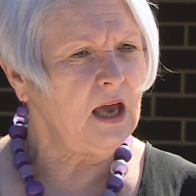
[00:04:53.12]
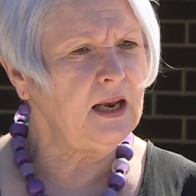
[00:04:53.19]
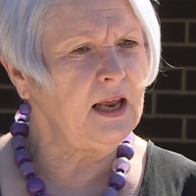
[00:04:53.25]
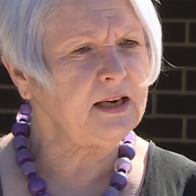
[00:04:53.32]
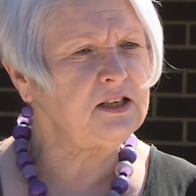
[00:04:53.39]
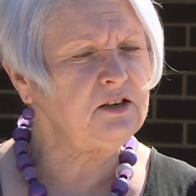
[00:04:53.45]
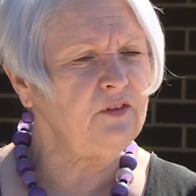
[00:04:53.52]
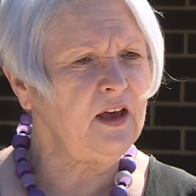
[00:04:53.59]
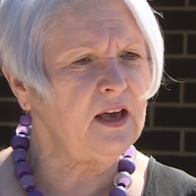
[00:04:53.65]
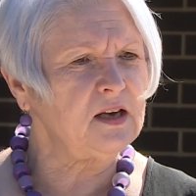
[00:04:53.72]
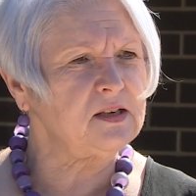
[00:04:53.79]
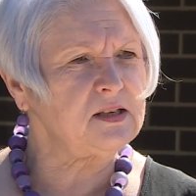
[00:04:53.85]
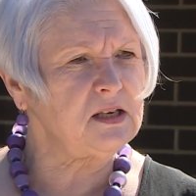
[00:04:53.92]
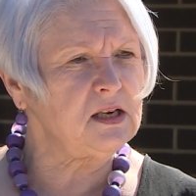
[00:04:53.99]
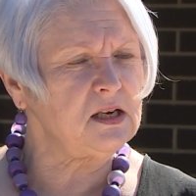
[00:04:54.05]
And Active
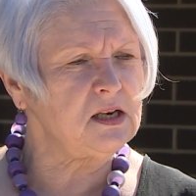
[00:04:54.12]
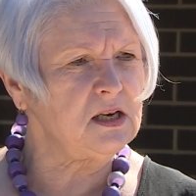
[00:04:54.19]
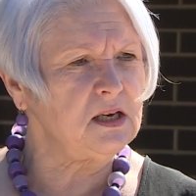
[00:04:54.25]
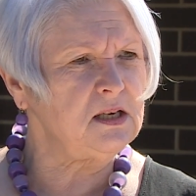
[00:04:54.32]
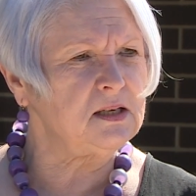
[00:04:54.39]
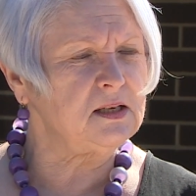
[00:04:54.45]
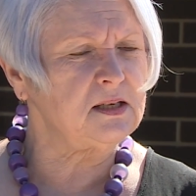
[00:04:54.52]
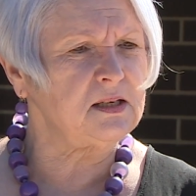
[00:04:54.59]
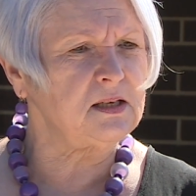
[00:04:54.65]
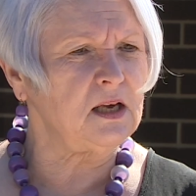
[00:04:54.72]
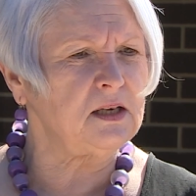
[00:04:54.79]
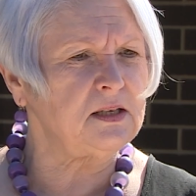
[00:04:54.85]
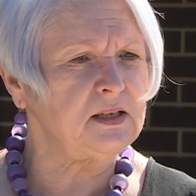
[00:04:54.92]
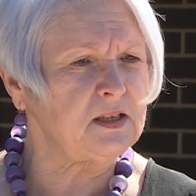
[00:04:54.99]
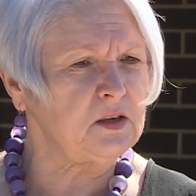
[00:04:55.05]
Housing is
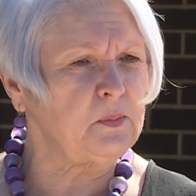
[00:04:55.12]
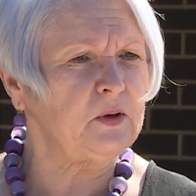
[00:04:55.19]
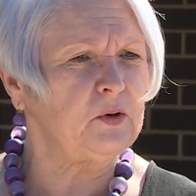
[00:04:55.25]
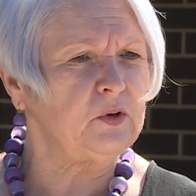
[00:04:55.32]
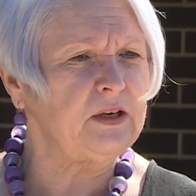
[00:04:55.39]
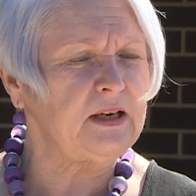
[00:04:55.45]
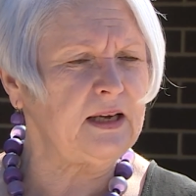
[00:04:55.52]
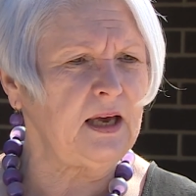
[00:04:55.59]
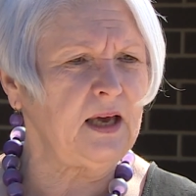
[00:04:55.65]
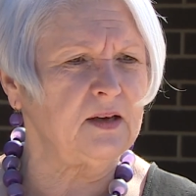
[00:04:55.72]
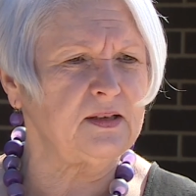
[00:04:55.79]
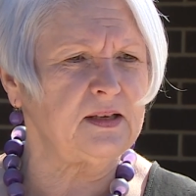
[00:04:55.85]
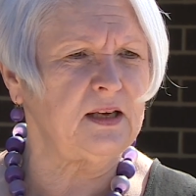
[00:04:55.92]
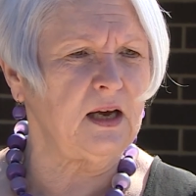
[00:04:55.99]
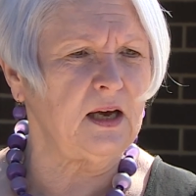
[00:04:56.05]
a disability
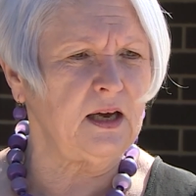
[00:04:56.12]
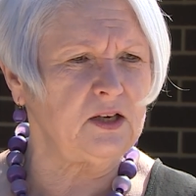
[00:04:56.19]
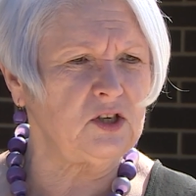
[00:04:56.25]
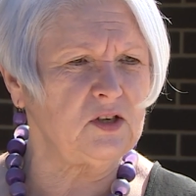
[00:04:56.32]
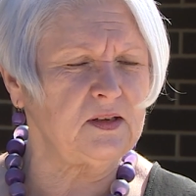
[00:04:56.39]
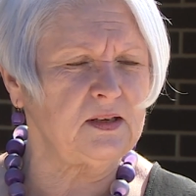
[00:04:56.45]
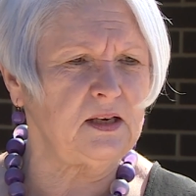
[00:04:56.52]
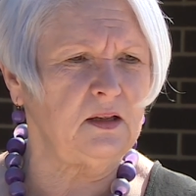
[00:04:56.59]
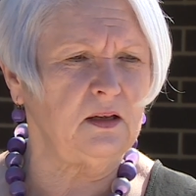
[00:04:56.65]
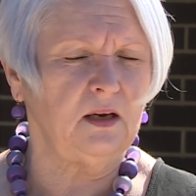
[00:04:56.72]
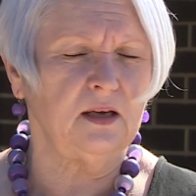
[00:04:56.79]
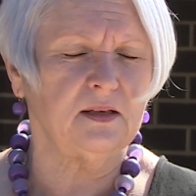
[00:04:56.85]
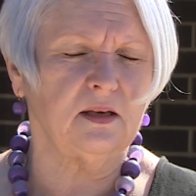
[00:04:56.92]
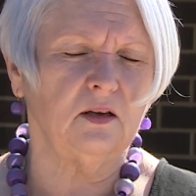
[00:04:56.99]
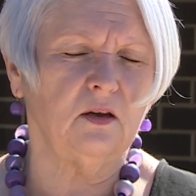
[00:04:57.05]
housing agency that
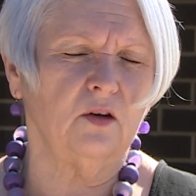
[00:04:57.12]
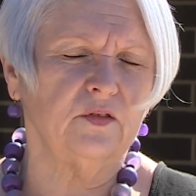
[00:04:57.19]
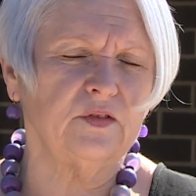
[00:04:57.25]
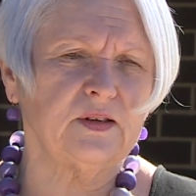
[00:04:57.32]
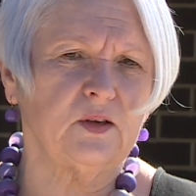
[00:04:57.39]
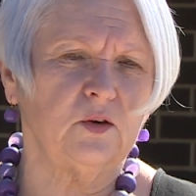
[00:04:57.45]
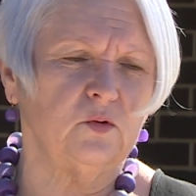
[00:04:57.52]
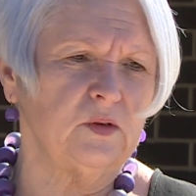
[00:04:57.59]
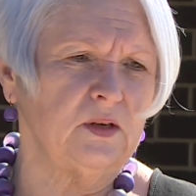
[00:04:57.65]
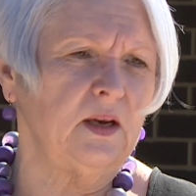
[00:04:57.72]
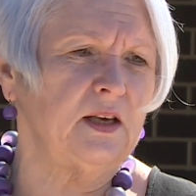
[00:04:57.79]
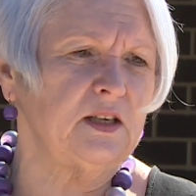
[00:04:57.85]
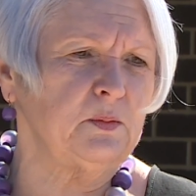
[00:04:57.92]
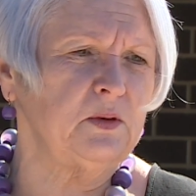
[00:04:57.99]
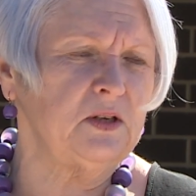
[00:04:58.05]
has a lot of skills and
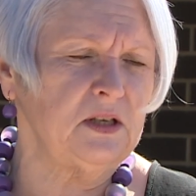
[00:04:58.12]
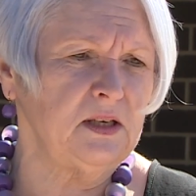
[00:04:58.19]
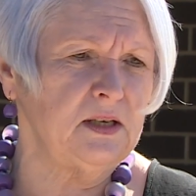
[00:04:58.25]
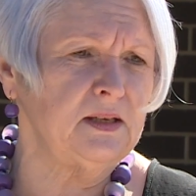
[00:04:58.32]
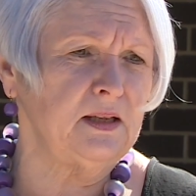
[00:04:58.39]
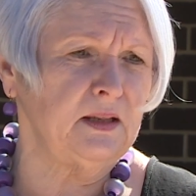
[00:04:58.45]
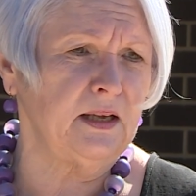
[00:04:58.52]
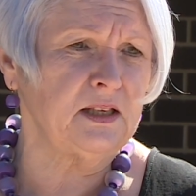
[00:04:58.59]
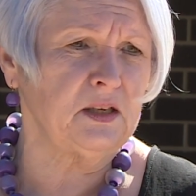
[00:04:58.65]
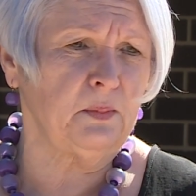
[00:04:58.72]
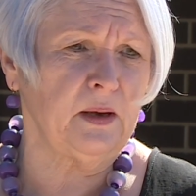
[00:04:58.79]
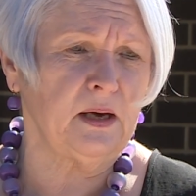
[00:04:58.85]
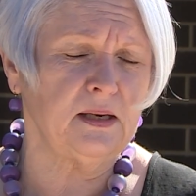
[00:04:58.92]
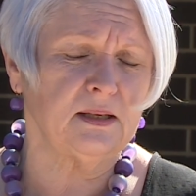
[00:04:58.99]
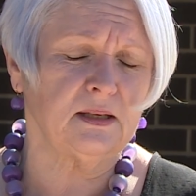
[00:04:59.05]
expertise in that
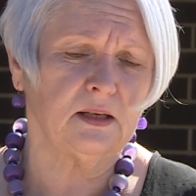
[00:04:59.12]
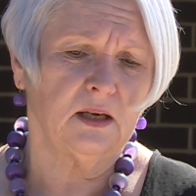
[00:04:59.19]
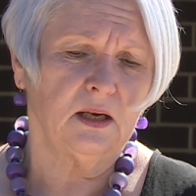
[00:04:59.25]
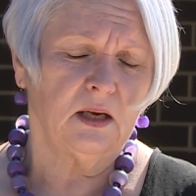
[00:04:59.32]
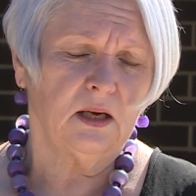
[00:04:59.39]
space.